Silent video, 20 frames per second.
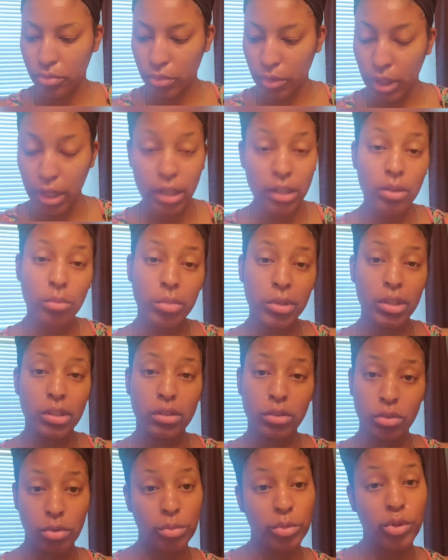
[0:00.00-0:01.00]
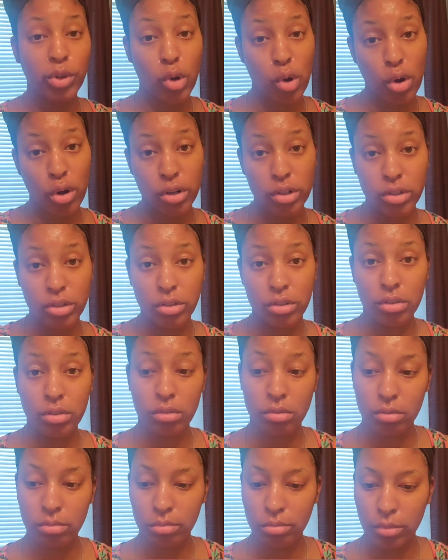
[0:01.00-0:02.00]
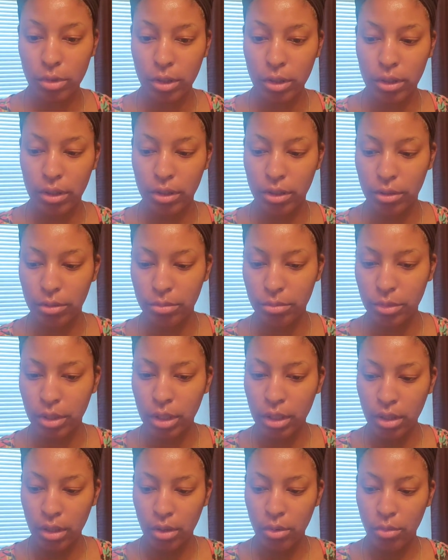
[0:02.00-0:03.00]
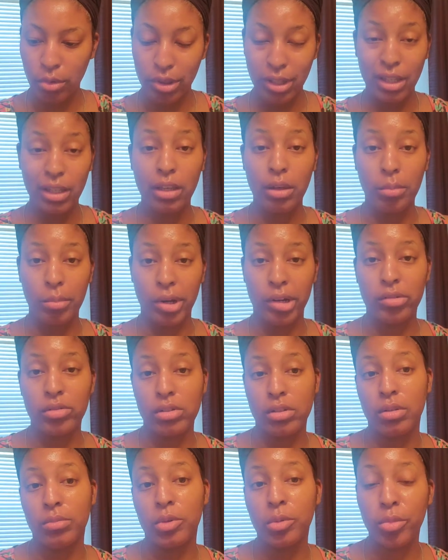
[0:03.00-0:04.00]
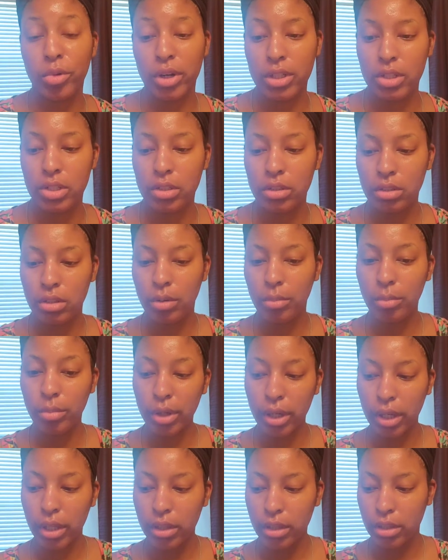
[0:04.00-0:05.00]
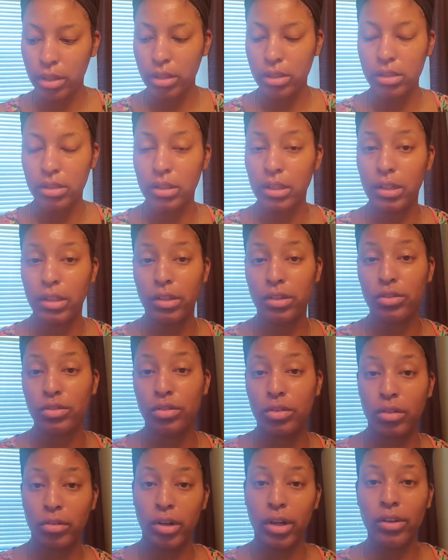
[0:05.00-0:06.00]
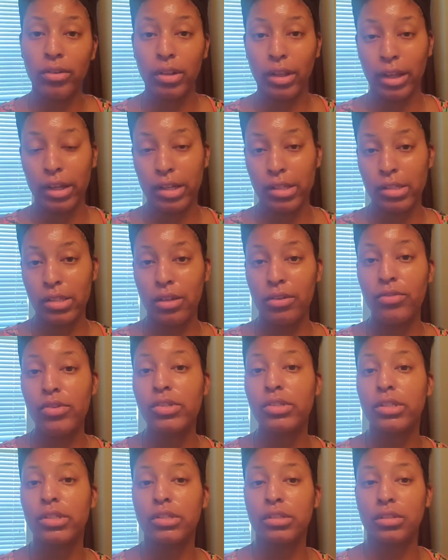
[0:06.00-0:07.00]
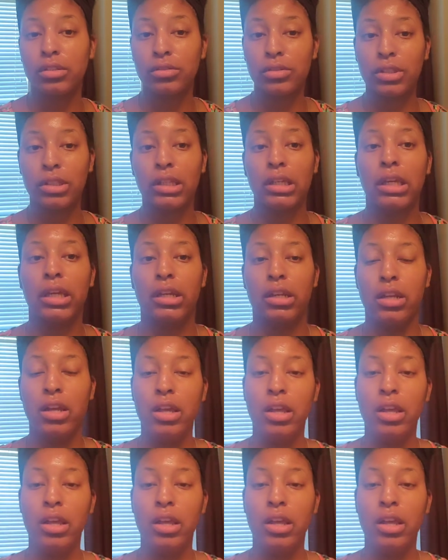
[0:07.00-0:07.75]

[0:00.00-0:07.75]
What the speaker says: it could be a little more harsh when they get microdermabrasion, but this is great, like I said, for sensitive skin.